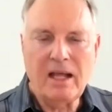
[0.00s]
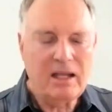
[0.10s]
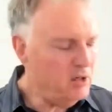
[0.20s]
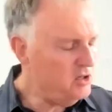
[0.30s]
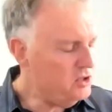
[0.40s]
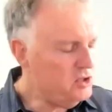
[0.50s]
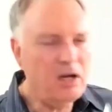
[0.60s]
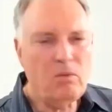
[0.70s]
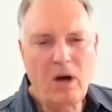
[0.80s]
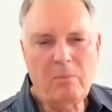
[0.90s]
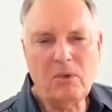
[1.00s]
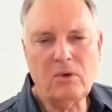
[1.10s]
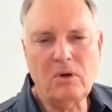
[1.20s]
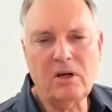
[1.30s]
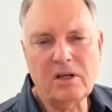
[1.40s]
Let me just show you one
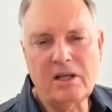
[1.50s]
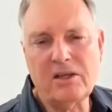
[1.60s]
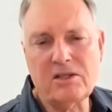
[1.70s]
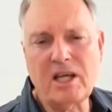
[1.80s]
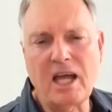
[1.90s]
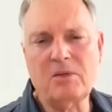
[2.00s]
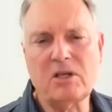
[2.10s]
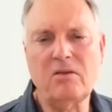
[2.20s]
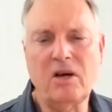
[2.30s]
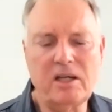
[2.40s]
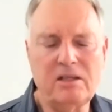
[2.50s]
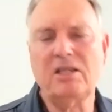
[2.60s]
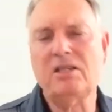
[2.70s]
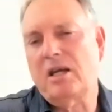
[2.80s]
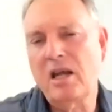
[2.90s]
more in this same sort of idea. As
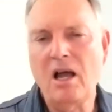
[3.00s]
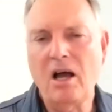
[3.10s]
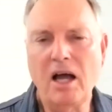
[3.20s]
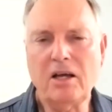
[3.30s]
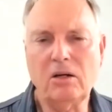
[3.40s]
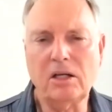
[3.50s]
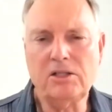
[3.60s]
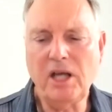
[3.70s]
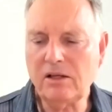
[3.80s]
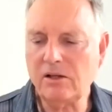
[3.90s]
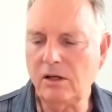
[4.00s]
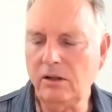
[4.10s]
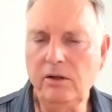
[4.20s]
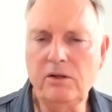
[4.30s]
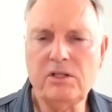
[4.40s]
I said, I call it check the
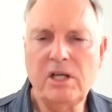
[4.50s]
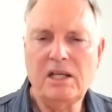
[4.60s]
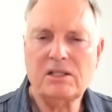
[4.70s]
clues.